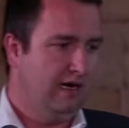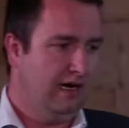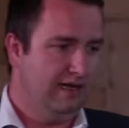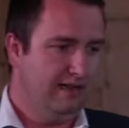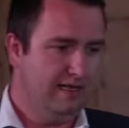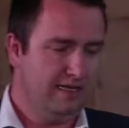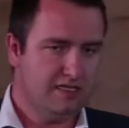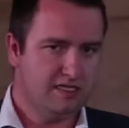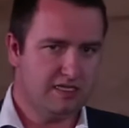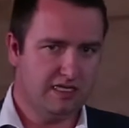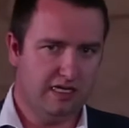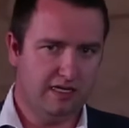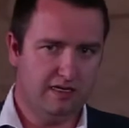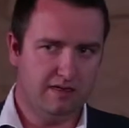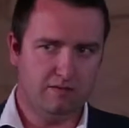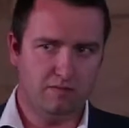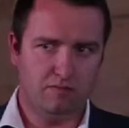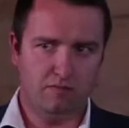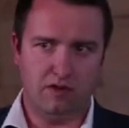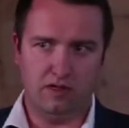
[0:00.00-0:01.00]
I then
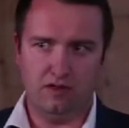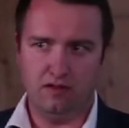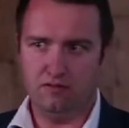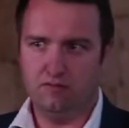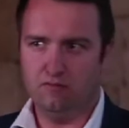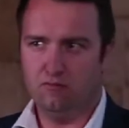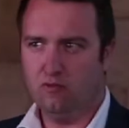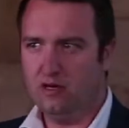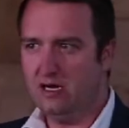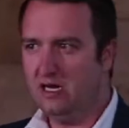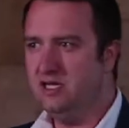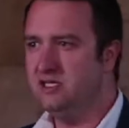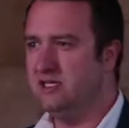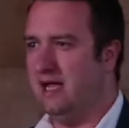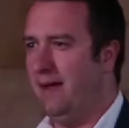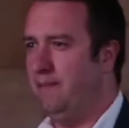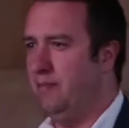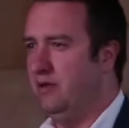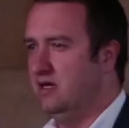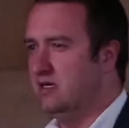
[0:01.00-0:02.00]
said, well, what is
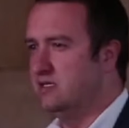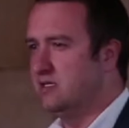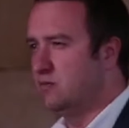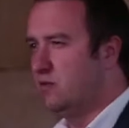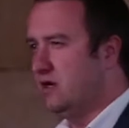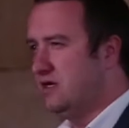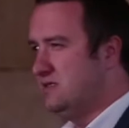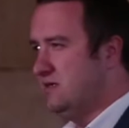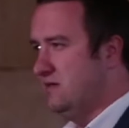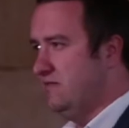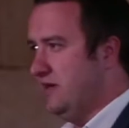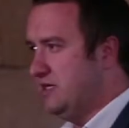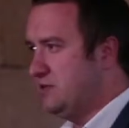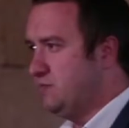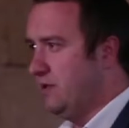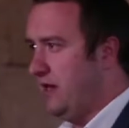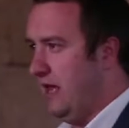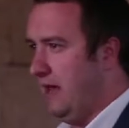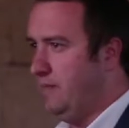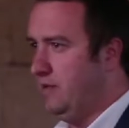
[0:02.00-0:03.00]
happiness and what is
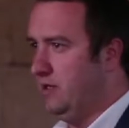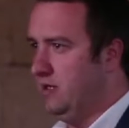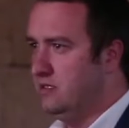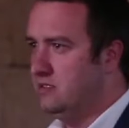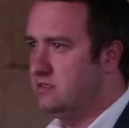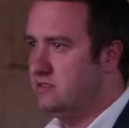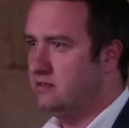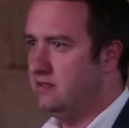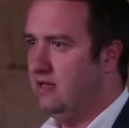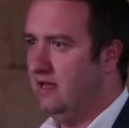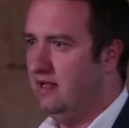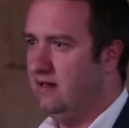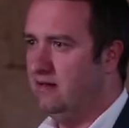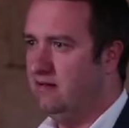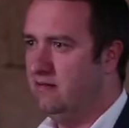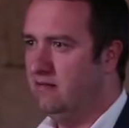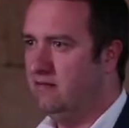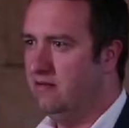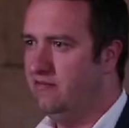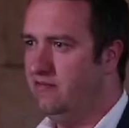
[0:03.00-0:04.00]
investment happiness?
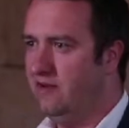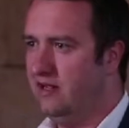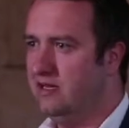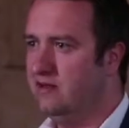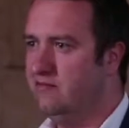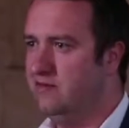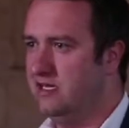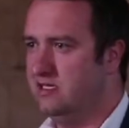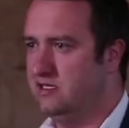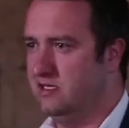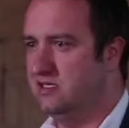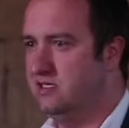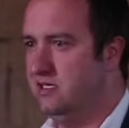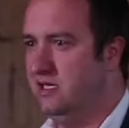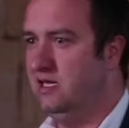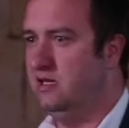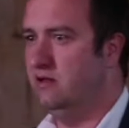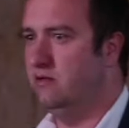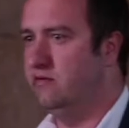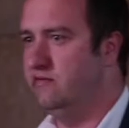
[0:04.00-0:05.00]
And effectively, it's
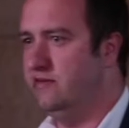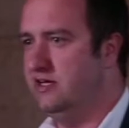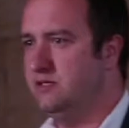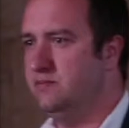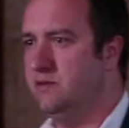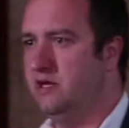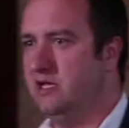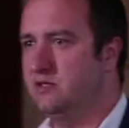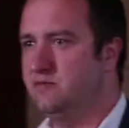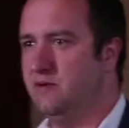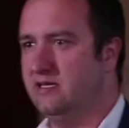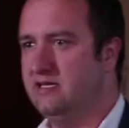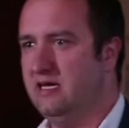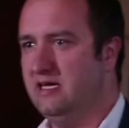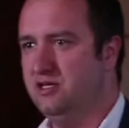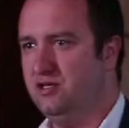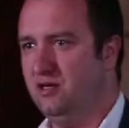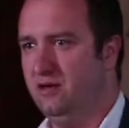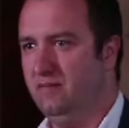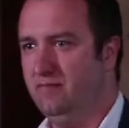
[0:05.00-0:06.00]
exceeding your investment
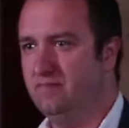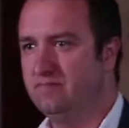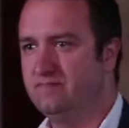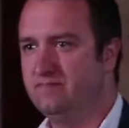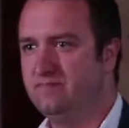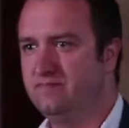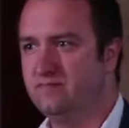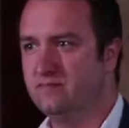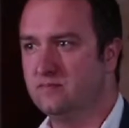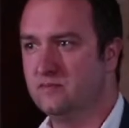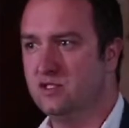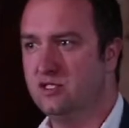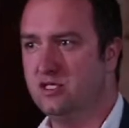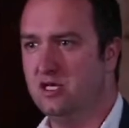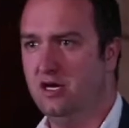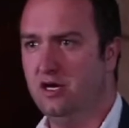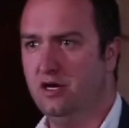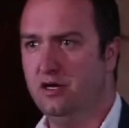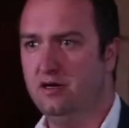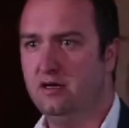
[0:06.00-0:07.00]
expectation.
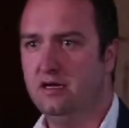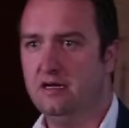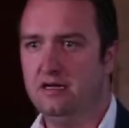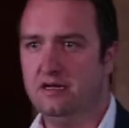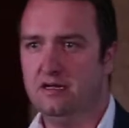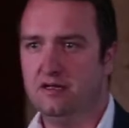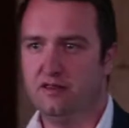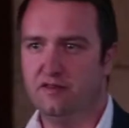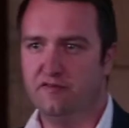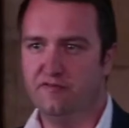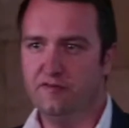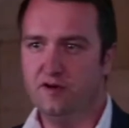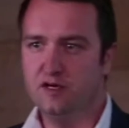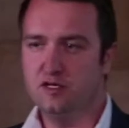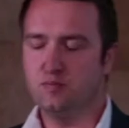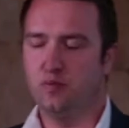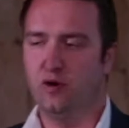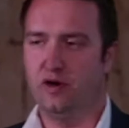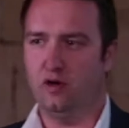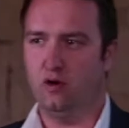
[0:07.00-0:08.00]
So the
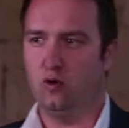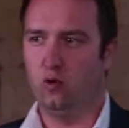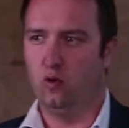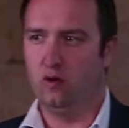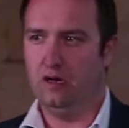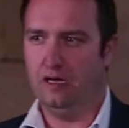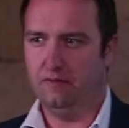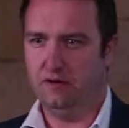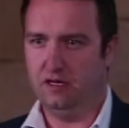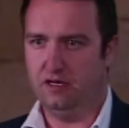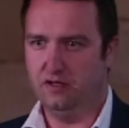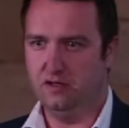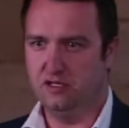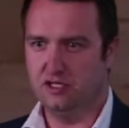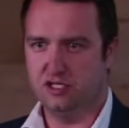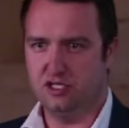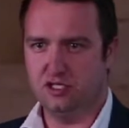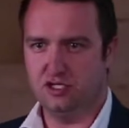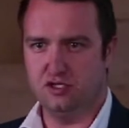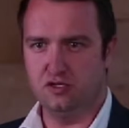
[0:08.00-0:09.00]
first point of call I want to do
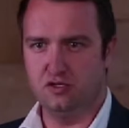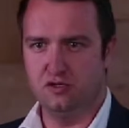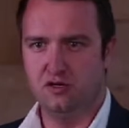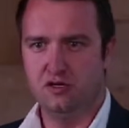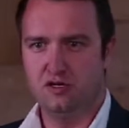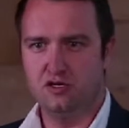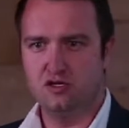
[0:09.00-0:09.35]
is just to